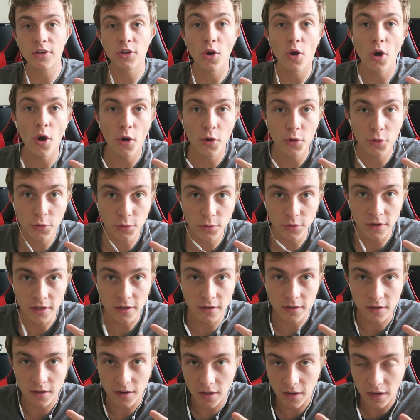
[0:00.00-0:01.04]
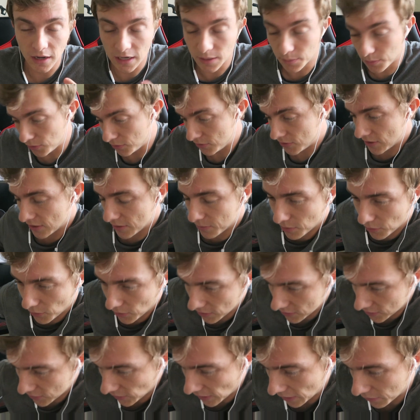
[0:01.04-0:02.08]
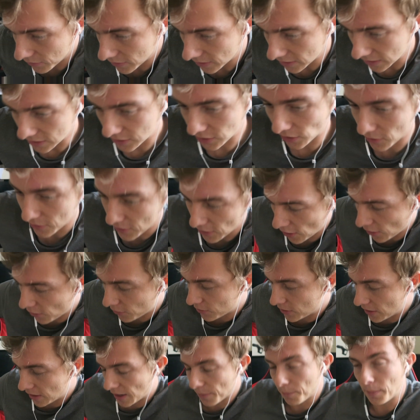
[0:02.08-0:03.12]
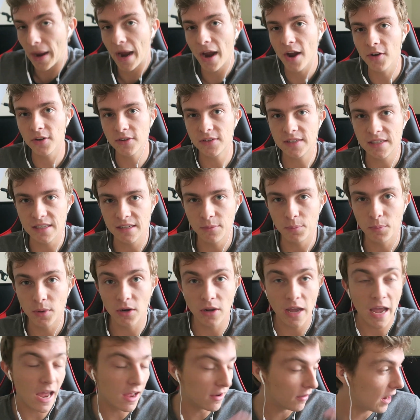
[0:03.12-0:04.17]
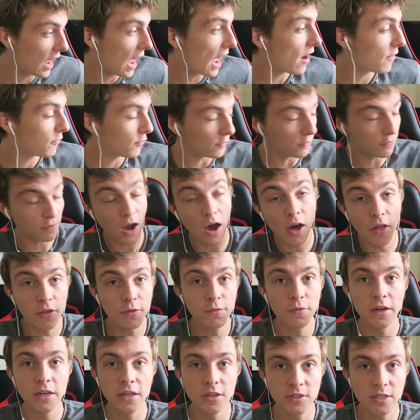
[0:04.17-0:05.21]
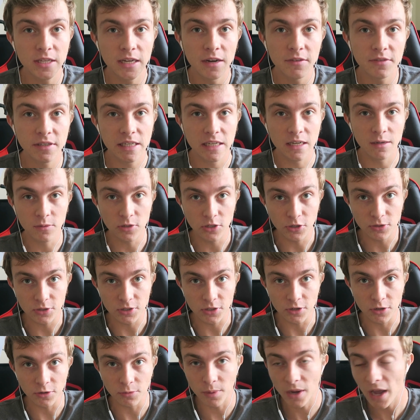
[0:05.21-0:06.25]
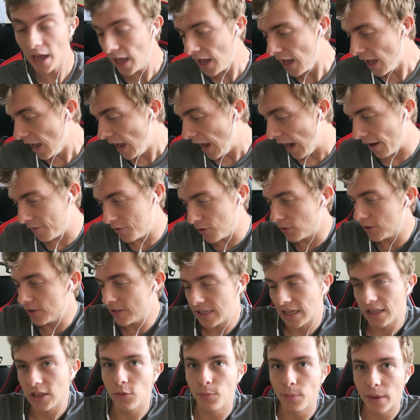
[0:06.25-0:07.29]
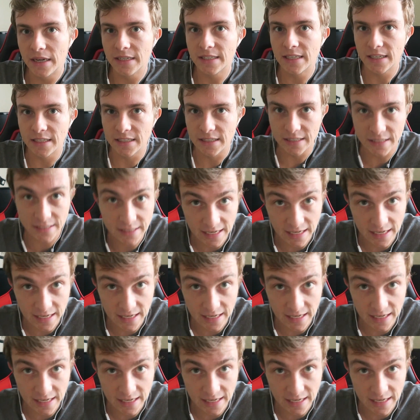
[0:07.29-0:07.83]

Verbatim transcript: don't own a boosted board, so I really don't know the comparison, but out of other videos that I've seen on YouTube, I've noticed that they're basically the